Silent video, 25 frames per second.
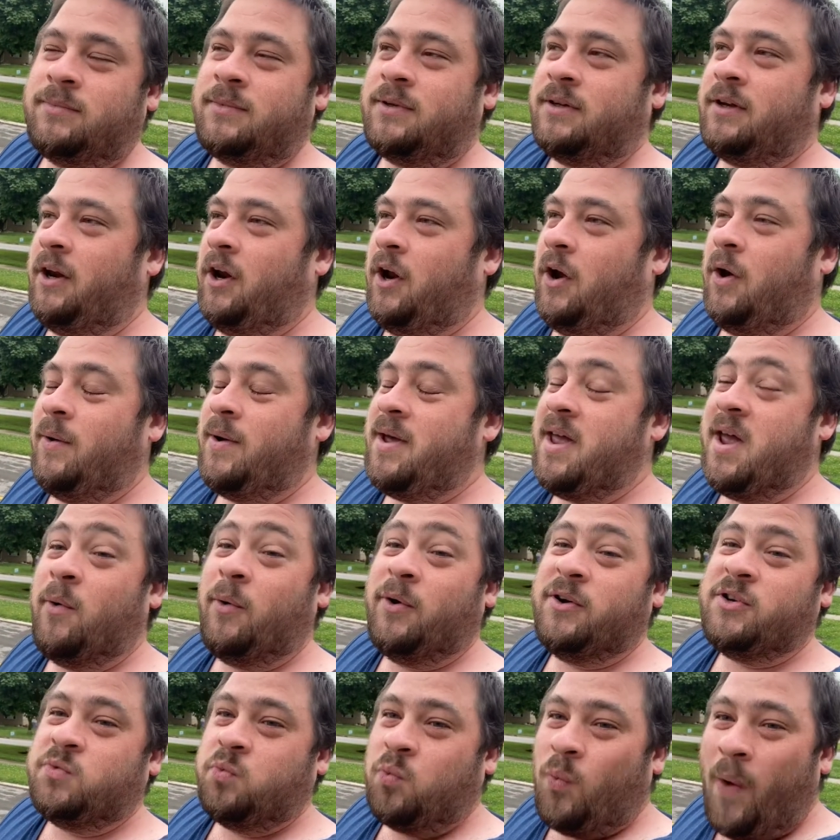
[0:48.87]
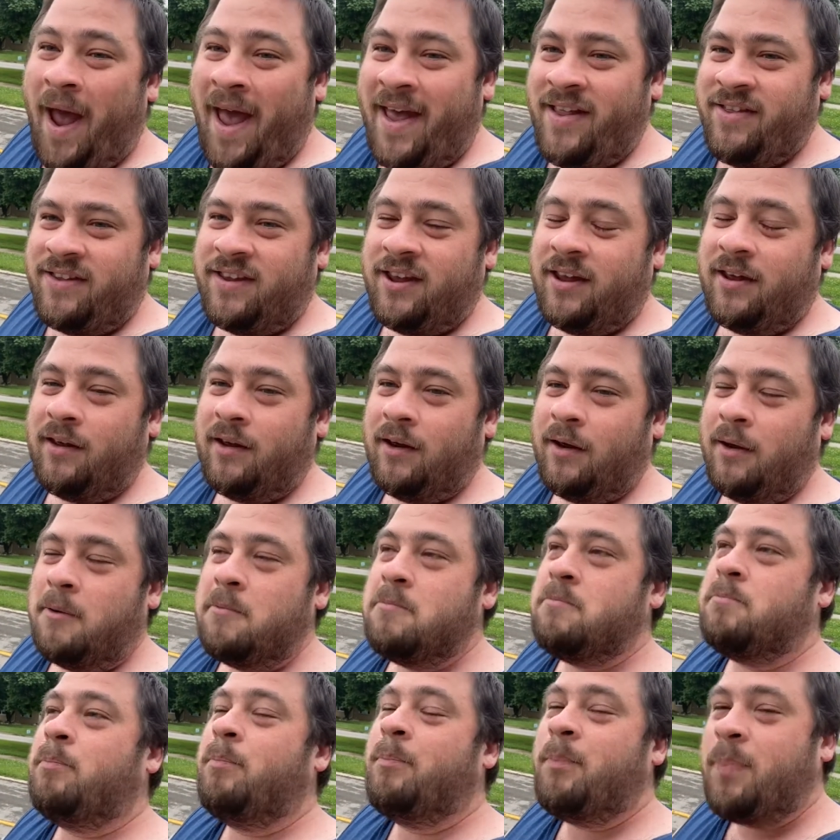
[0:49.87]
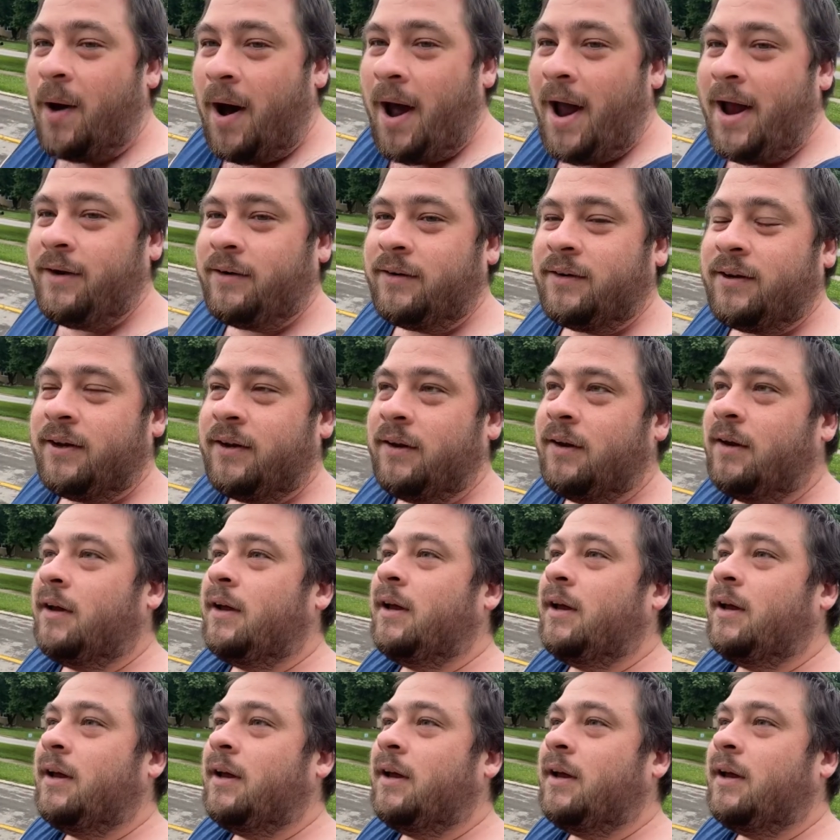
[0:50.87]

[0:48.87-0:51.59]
You know, it was wet, but